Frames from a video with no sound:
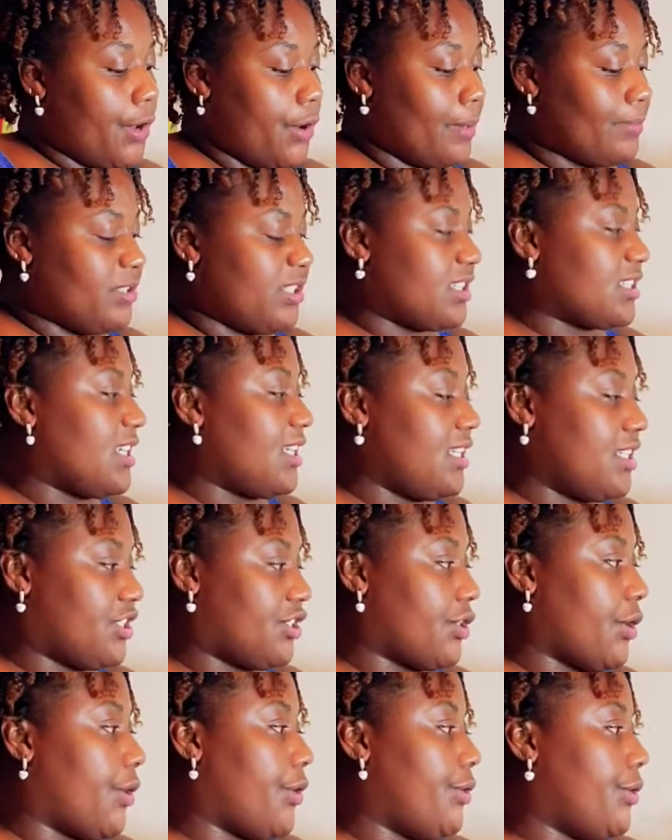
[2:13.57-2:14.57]
I'm just going to
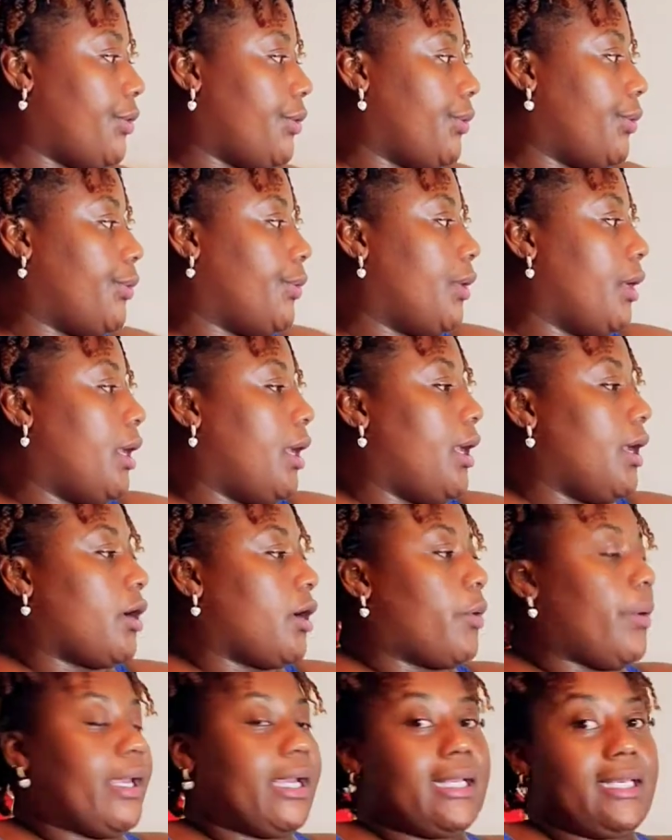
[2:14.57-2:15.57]
show you
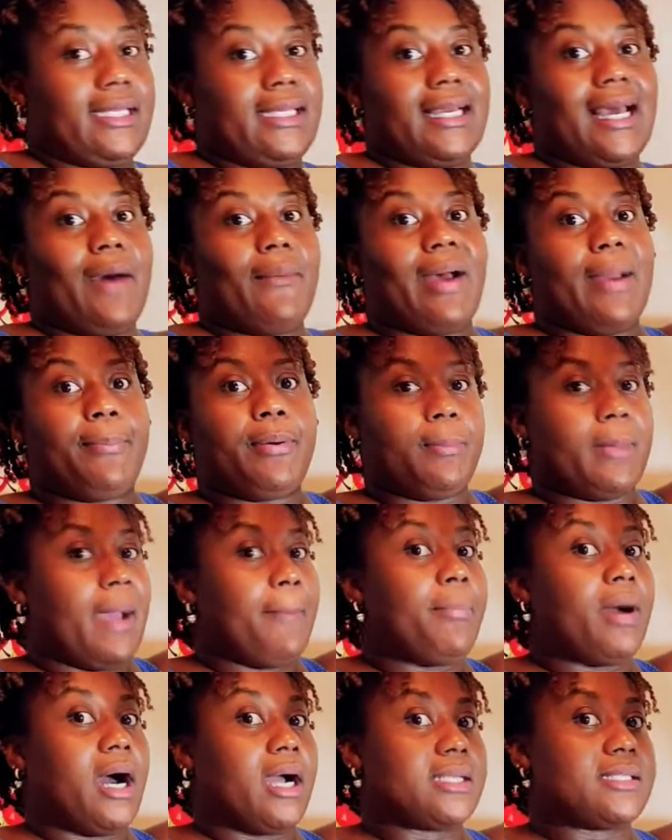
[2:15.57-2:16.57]
quickly how I put
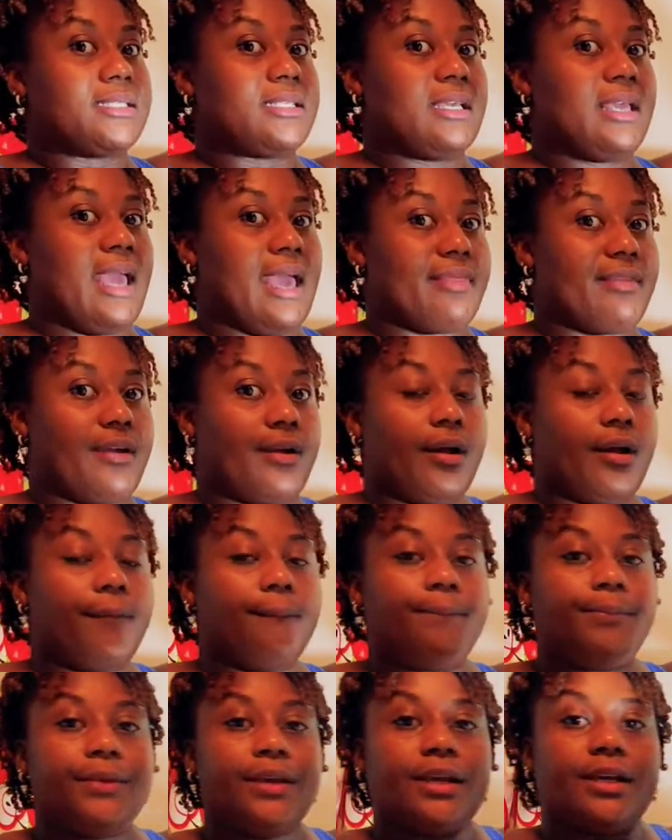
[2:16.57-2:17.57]
my box together.
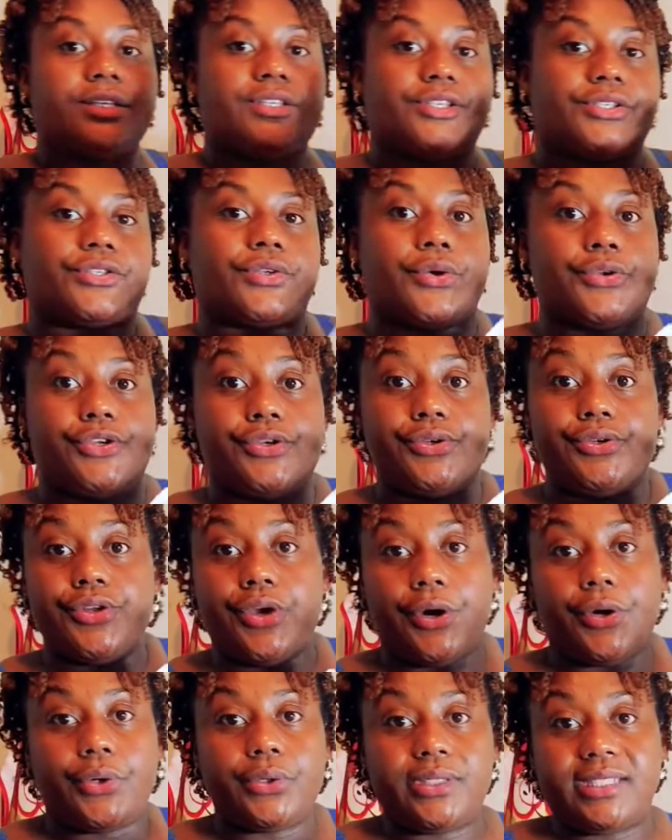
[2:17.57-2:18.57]
Just so you
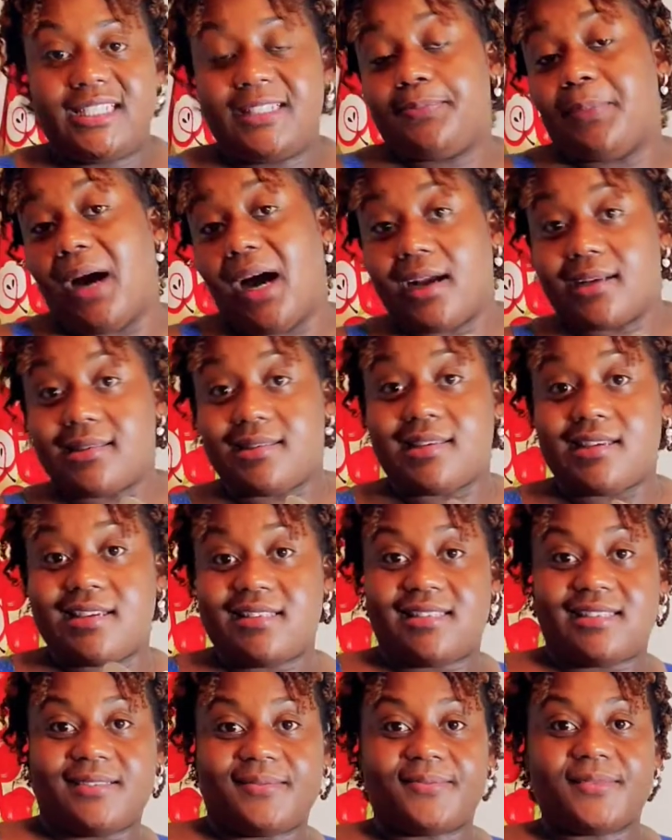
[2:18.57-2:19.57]
know, these
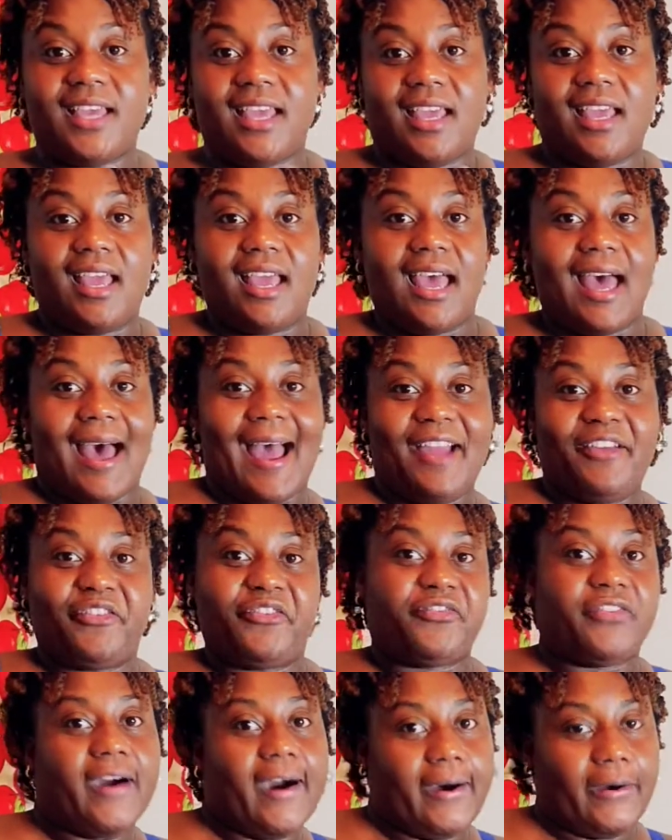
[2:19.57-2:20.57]
boxes, I
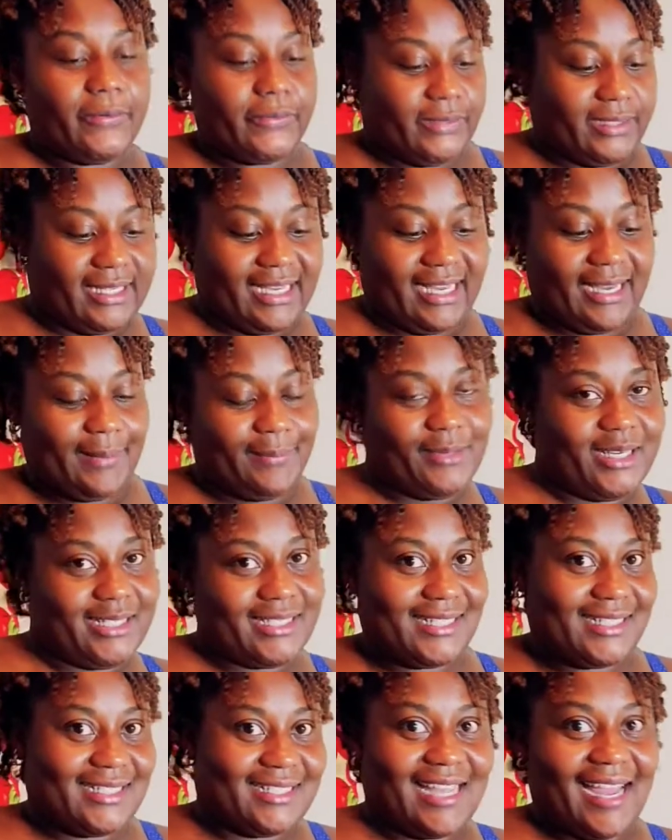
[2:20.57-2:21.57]
found them on
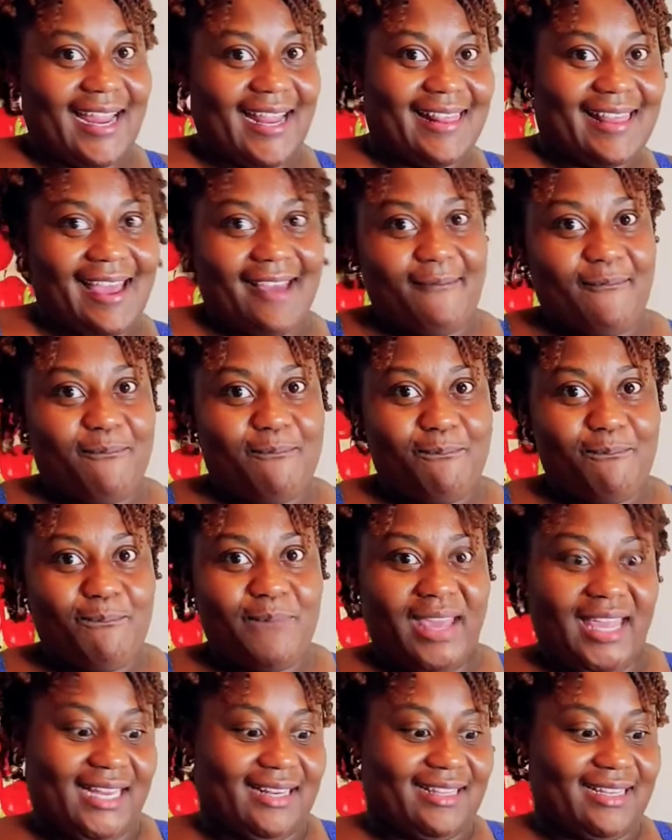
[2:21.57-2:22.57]
a site that
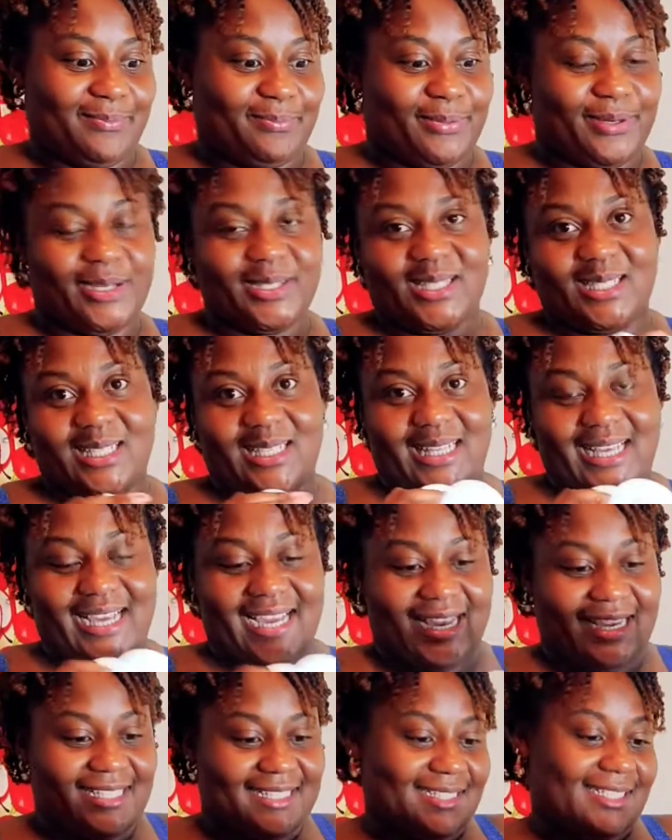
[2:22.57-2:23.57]
made them
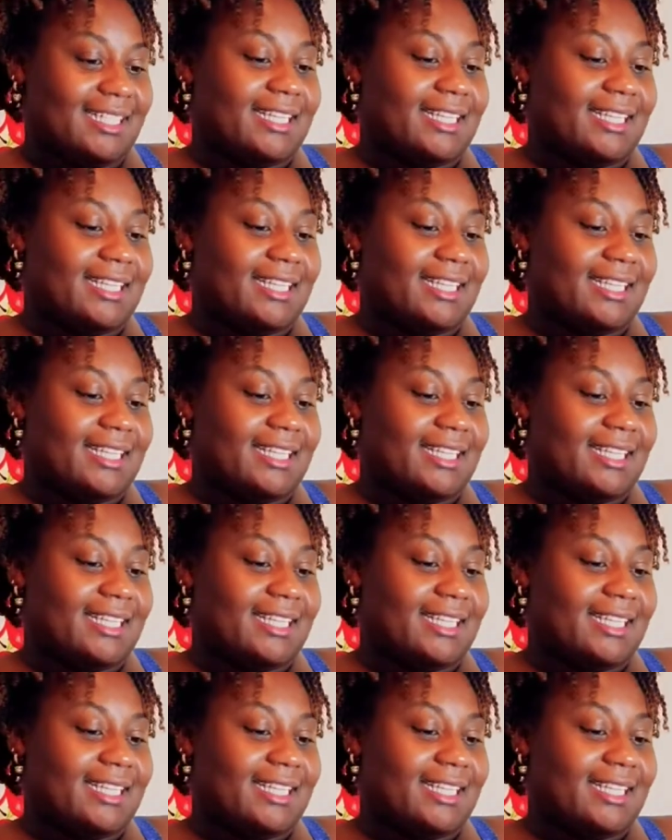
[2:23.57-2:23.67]
personalized